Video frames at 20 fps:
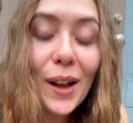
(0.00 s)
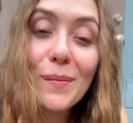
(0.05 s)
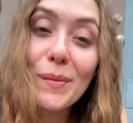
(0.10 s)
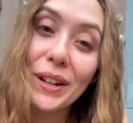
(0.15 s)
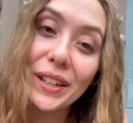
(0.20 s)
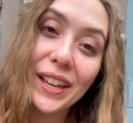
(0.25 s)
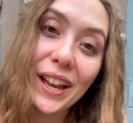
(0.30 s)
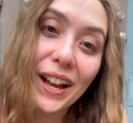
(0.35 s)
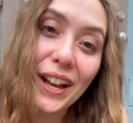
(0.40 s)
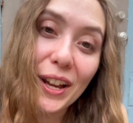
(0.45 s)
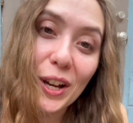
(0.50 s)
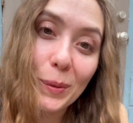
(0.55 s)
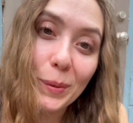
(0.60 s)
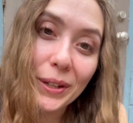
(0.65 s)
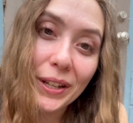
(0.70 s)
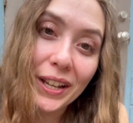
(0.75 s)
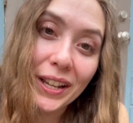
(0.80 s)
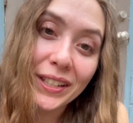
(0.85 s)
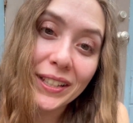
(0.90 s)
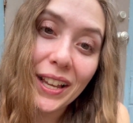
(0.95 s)
But yeah, I hope you
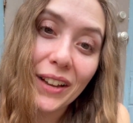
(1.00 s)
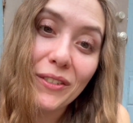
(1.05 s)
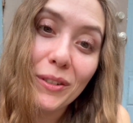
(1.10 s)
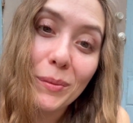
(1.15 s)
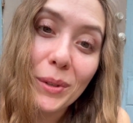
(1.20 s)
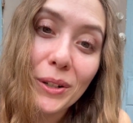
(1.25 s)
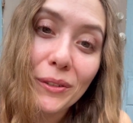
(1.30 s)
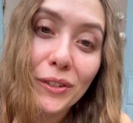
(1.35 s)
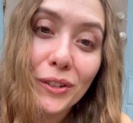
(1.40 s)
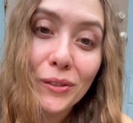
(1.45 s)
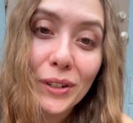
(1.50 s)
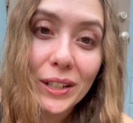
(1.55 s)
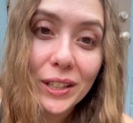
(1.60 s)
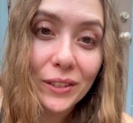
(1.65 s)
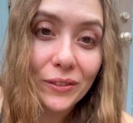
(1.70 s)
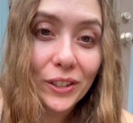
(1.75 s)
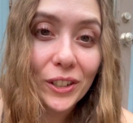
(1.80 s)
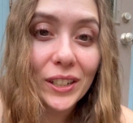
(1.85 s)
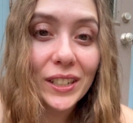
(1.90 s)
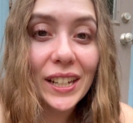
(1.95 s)
guys have a beautiful rest
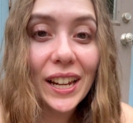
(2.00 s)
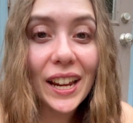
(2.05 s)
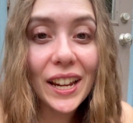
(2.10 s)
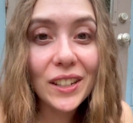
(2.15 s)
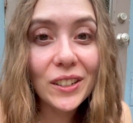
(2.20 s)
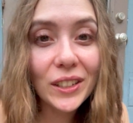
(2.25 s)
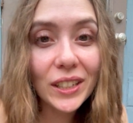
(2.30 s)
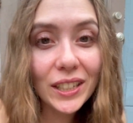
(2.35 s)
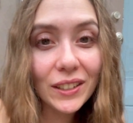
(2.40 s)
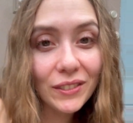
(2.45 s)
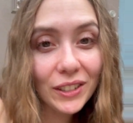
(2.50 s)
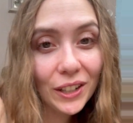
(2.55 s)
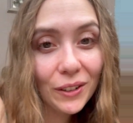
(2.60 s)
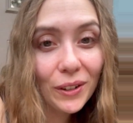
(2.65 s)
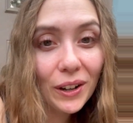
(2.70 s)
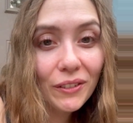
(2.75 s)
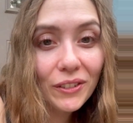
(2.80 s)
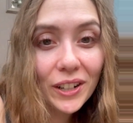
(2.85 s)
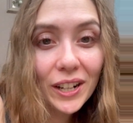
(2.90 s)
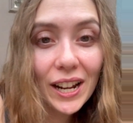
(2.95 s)
of your day, your evening,
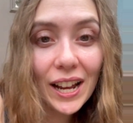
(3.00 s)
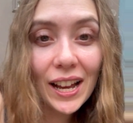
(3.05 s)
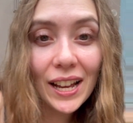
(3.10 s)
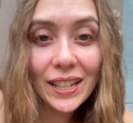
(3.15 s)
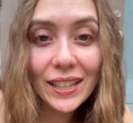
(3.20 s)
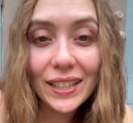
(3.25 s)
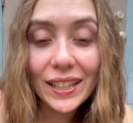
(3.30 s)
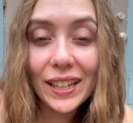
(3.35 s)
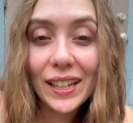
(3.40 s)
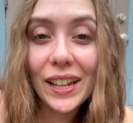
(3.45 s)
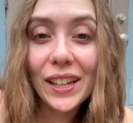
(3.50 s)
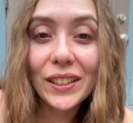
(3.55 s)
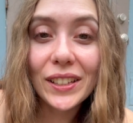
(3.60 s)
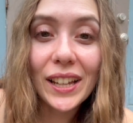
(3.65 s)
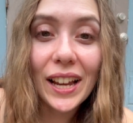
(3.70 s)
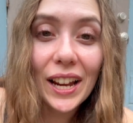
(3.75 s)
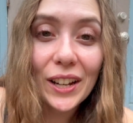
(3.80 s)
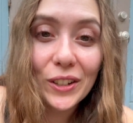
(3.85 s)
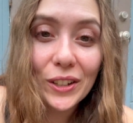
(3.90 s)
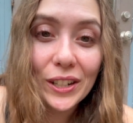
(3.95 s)
wherever you're at. Stay healthy,
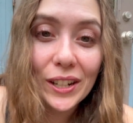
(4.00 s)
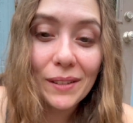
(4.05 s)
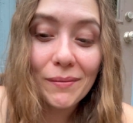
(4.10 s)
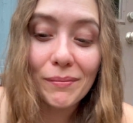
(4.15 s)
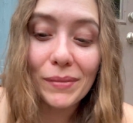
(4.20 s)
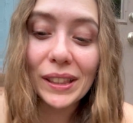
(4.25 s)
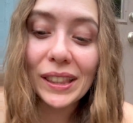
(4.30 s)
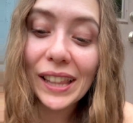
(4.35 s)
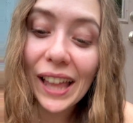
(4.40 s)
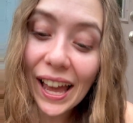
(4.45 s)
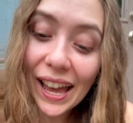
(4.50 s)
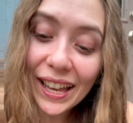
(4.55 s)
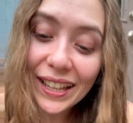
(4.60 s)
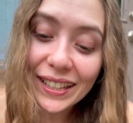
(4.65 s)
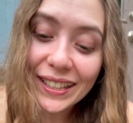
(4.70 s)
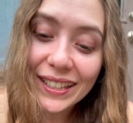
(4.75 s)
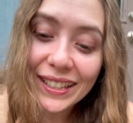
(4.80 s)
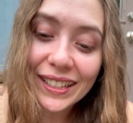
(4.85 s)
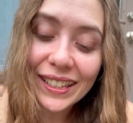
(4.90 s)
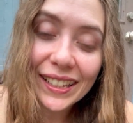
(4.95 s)
hydrated, and blessed.
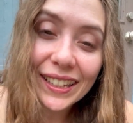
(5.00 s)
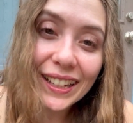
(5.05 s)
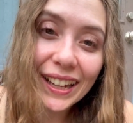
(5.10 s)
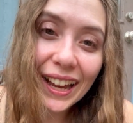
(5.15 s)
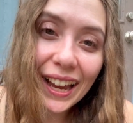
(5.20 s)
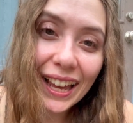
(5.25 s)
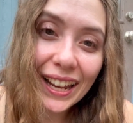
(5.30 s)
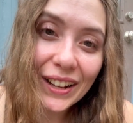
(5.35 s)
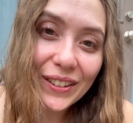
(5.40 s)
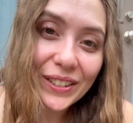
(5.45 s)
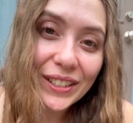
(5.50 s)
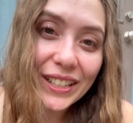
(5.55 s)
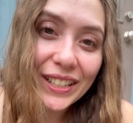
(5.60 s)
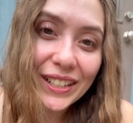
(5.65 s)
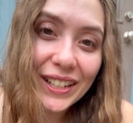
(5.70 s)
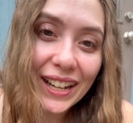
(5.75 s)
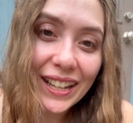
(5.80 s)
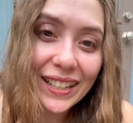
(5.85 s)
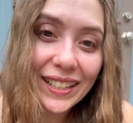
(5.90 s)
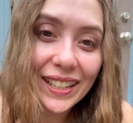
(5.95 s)
And I will see you
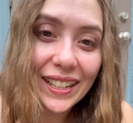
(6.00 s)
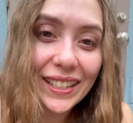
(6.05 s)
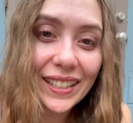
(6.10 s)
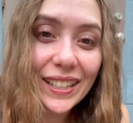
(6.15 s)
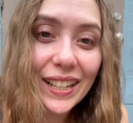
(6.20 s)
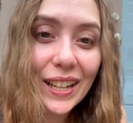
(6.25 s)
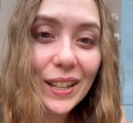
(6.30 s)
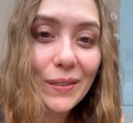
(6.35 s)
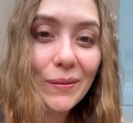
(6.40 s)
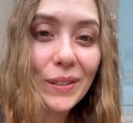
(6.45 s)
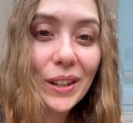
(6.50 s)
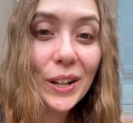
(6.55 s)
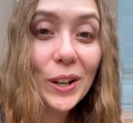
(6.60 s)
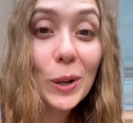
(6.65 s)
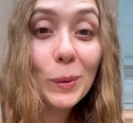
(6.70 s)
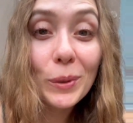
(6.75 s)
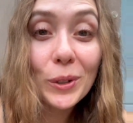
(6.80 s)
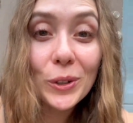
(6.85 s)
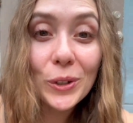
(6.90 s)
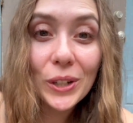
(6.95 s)
guys next time. And I
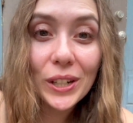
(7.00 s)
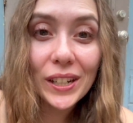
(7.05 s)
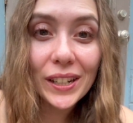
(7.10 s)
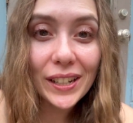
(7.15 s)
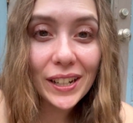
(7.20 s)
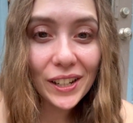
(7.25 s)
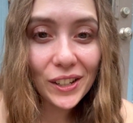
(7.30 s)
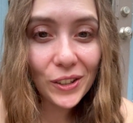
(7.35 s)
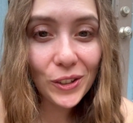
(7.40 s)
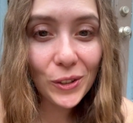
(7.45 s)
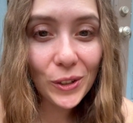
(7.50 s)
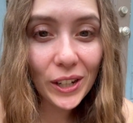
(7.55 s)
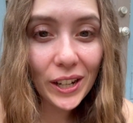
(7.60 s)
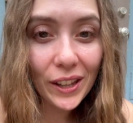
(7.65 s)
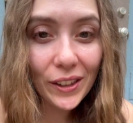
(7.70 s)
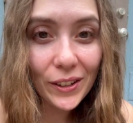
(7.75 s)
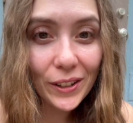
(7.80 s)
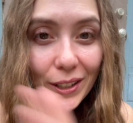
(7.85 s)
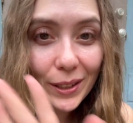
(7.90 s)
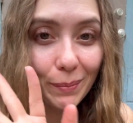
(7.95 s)
hope you're treated as you treat
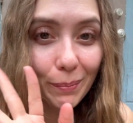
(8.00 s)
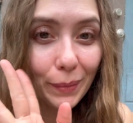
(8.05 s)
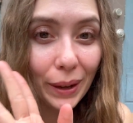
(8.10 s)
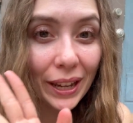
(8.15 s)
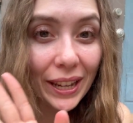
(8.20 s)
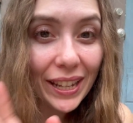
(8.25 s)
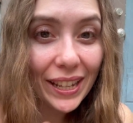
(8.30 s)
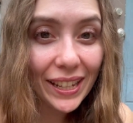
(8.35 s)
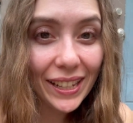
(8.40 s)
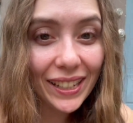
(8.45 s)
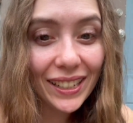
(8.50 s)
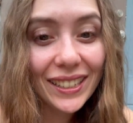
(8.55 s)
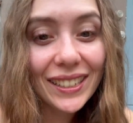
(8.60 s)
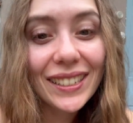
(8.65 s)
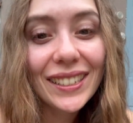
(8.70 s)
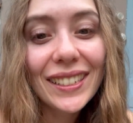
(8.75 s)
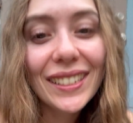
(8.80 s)
others. Bye.